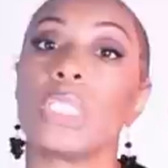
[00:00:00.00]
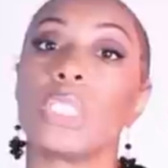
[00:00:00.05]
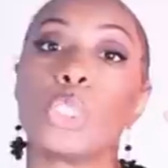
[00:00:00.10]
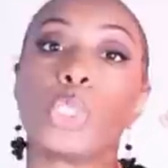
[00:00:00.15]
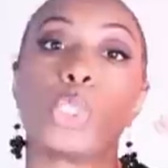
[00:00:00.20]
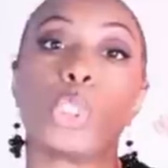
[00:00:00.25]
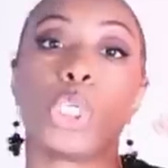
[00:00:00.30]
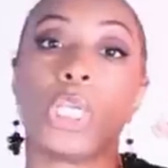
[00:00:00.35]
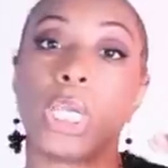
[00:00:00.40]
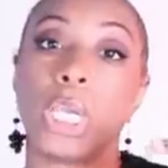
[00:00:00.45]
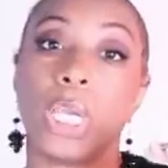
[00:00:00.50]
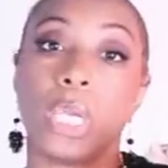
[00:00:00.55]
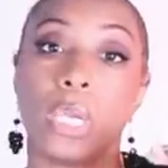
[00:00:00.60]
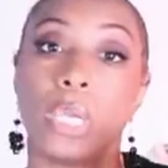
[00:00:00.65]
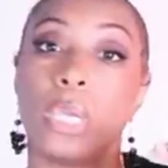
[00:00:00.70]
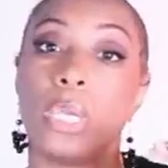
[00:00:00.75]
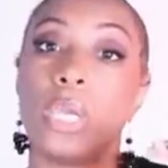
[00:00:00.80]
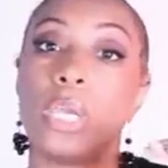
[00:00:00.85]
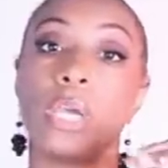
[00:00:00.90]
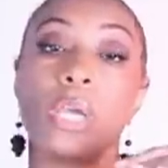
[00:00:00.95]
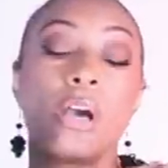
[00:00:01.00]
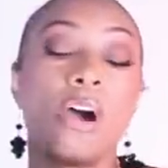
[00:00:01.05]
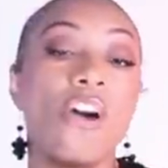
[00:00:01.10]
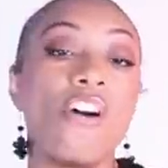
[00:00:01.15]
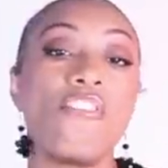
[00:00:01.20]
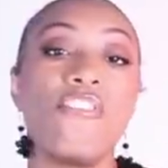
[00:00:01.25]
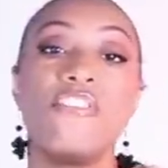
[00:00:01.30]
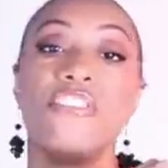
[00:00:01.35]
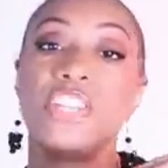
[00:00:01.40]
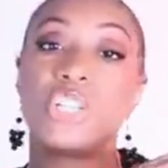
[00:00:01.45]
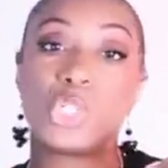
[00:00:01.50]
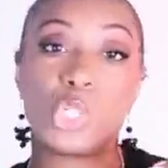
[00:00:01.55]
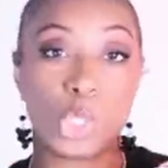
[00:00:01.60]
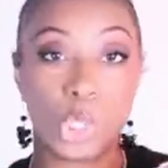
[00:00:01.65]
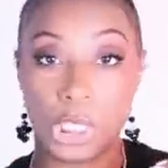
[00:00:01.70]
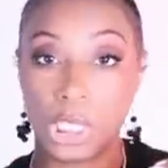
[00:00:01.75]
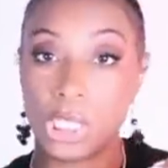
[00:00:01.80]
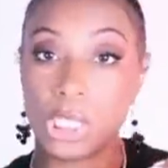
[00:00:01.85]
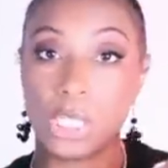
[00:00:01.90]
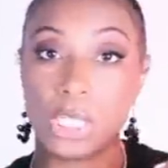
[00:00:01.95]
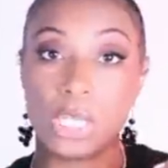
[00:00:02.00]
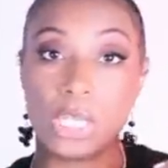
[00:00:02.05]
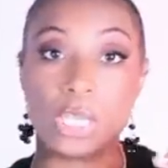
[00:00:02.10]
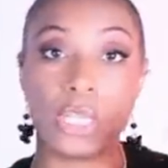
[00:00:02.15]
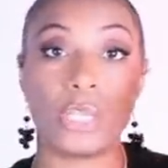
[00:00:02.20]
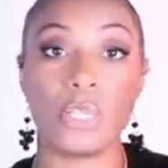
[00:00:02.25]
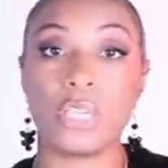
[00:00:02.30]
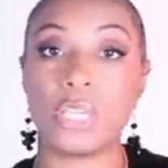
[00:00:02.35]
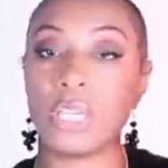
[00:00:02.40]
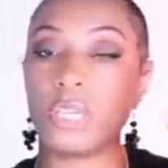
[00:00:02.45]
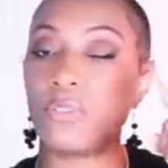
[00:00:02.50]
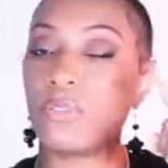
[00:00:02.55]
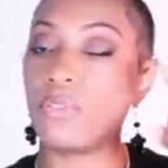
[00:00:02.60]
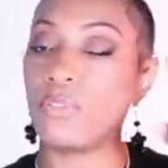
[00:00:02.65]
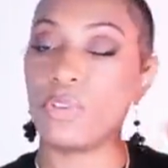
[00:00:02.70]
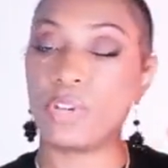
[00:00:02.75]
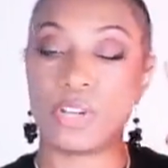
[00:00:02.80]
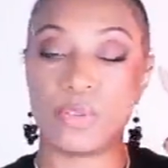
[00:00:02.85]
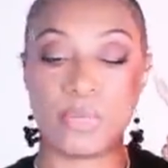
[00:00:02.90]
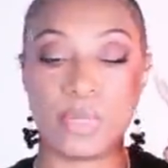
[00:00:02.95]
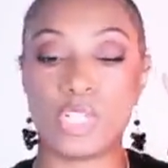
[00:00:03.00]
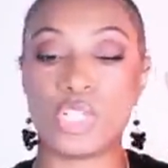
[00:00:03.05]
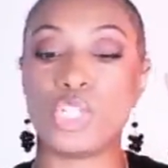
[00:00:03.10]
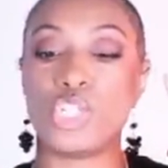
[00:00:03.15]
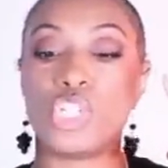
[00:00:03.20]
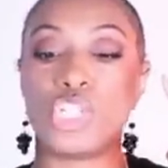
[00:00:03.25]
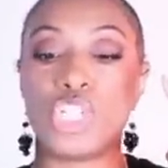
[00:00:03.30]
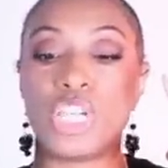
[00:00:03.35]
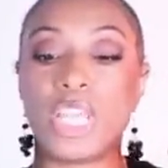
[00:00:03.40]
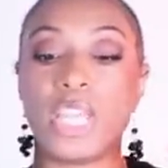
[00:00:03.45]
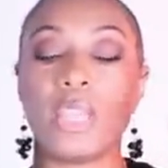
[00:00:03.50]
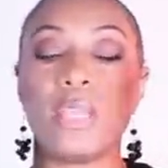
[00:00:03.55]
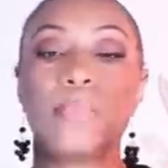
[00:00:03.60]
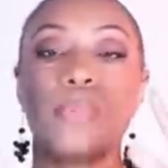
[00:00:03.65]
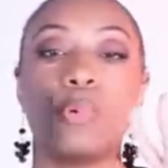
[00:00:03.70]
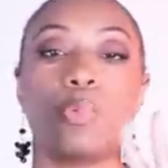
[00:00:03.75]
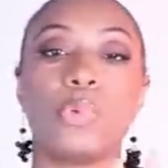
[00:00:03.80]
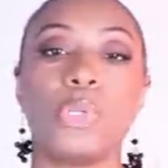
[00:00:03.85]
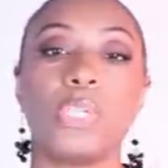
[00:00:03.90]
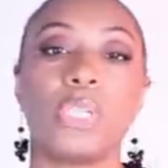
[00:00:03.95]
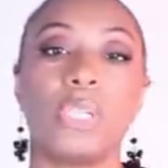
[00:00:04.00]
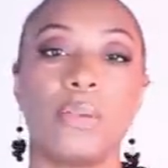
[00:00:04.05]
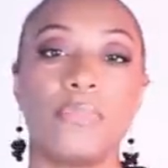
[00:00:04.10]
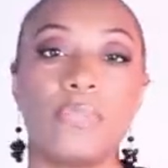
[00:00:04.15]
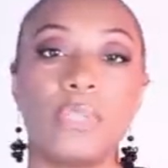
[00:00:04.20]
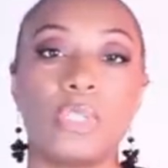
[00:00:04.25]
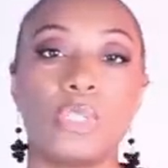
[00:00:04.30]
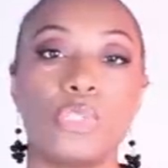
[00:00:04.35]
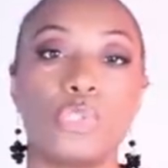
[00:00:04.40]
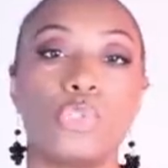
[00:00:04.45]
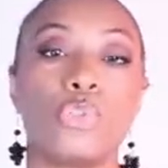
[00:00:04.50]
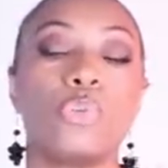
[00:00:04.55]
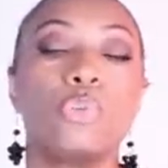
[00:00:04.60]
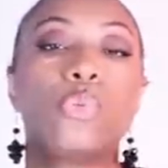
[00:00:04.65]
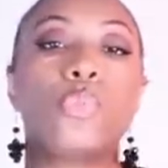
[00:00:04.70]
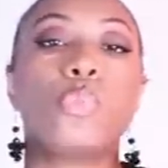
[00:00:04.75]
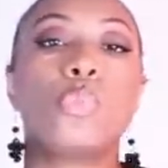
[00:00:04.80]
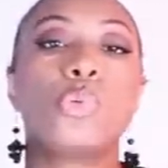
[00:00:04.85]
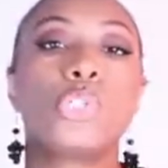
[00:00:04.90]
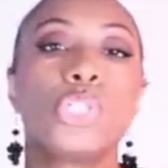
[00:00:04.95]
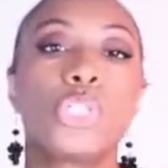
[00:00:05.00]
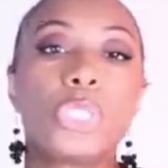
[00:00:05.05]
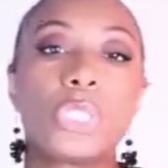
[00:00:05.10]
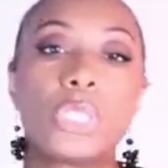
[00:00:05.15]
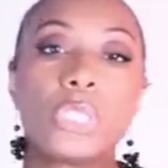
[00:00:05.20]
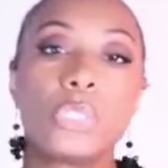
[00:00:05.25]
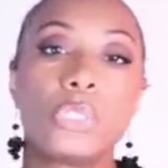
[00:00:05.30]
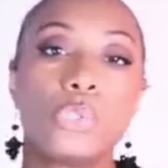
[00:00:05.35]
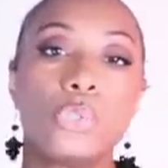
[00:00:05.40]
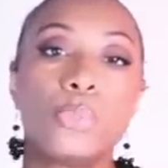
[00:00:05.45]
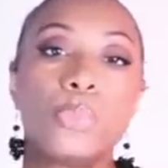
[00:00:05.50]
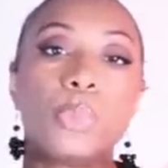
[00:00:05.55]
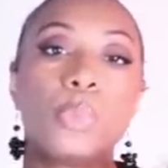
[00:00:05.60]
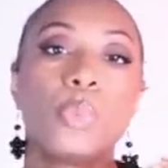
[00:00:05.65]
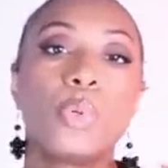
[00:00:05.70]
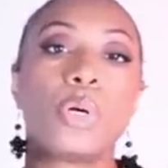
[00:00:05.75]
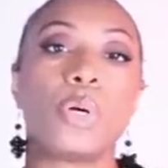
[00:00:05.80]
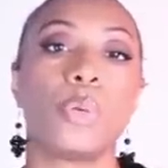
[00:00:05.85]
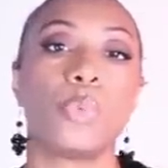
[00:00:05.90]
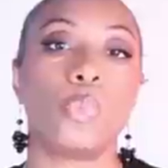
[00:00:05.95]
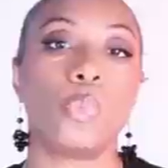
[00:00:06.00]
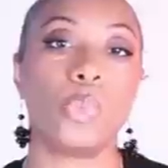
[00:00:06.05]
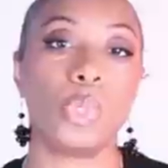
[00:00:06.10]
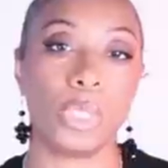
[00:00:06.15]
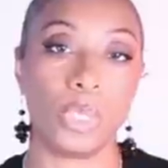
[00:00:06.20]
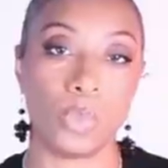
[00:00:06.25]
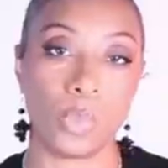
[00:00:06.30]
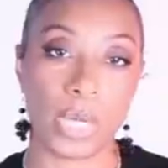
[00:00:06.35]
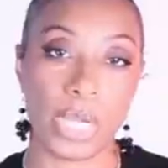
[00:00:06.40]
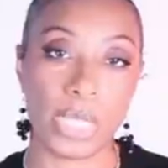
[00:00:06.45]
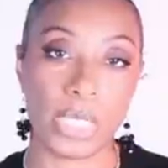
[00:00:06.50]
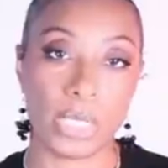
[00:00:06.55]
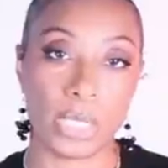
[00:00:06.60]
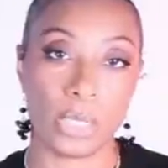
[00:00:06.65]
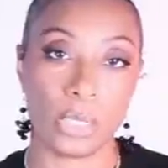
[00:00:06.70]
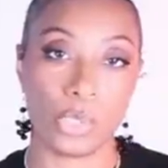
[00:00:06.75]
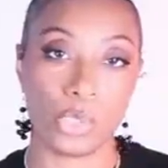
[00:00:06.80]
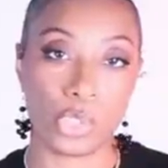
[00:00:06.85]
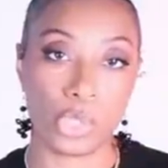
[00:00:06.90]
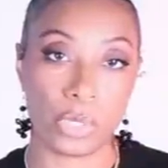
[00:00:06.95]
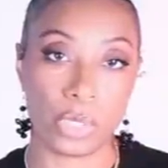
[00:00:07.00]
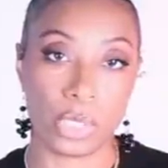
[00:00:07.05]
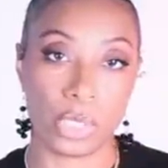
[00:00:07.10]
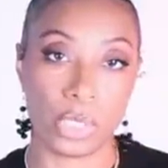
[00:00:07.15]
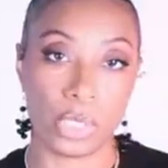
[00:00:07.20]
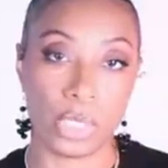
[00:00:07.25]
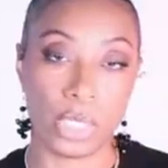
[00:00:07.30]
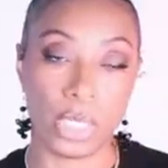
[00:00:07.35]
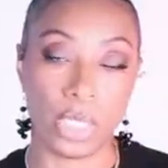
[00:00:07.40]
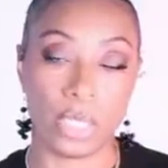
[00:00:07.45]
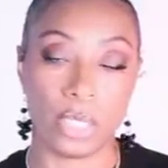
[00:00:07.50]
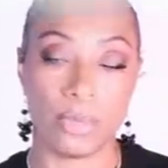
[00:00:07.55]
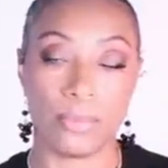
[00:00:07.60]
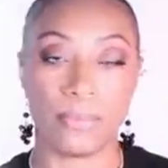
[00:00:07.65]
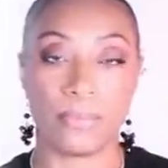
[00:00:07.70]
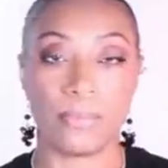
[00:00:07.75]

It's Janae, officially. Given very much Janae, but we love this too. We're just gonna dupe the one with the white shirt underneath.